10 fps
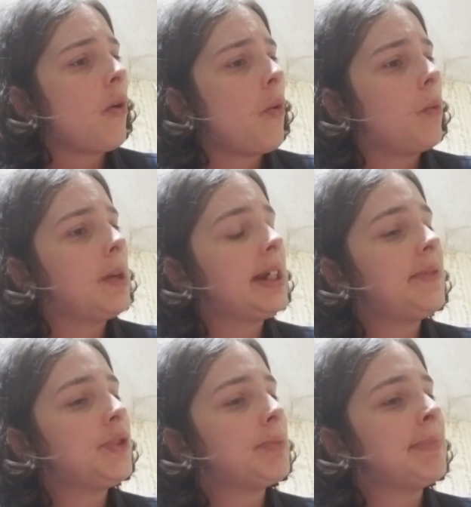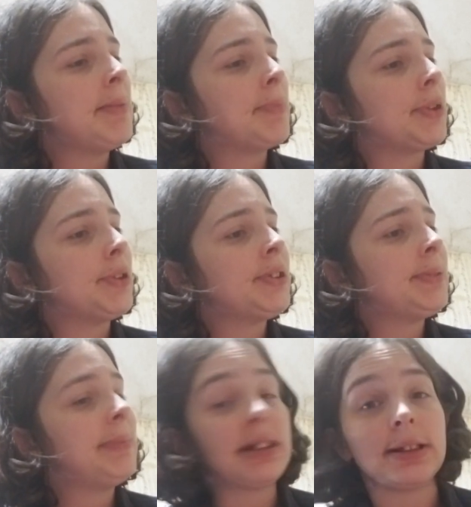One of your members,
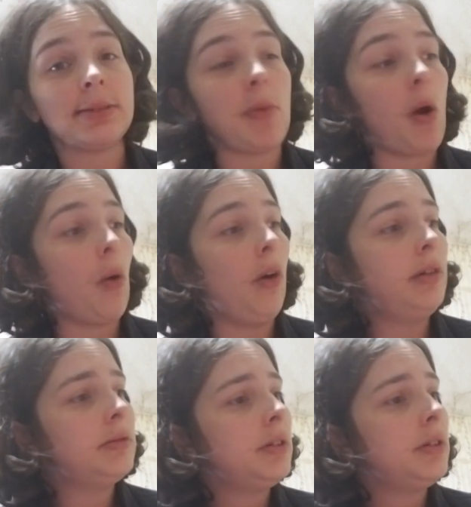Mrs. Mole,